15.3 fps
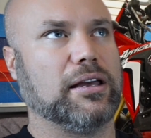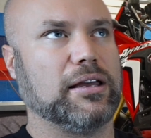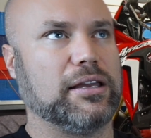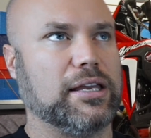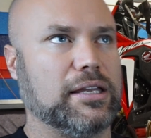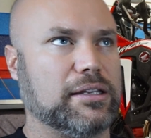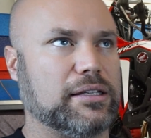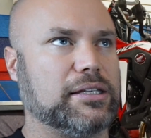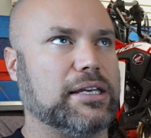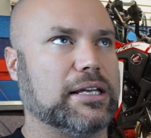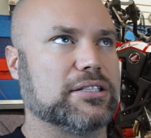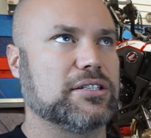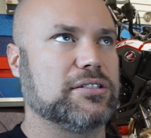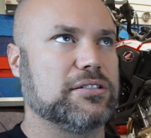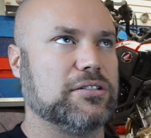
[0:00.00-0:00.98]
it
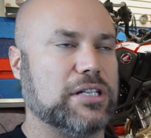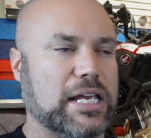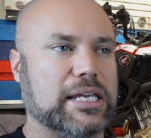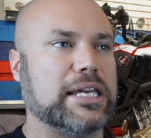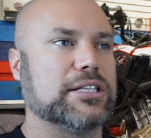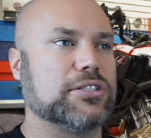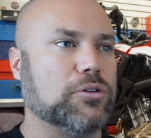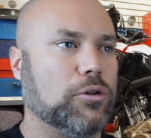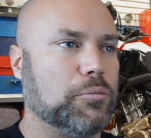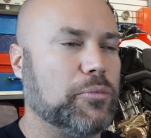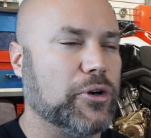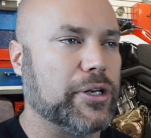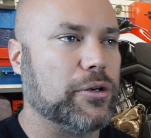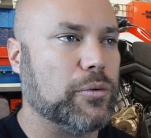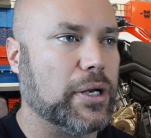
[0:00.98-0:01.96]
gets old
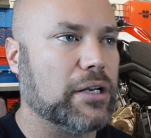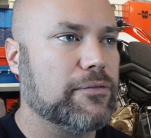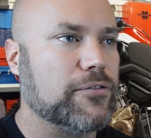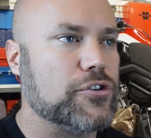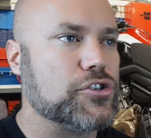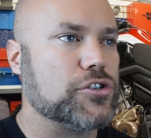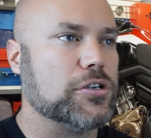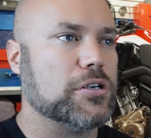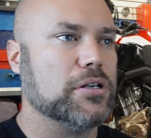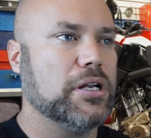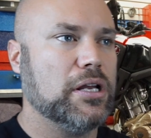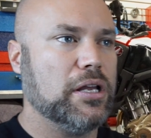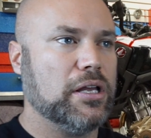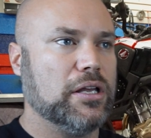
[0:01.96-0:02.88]
pretty quick for sure.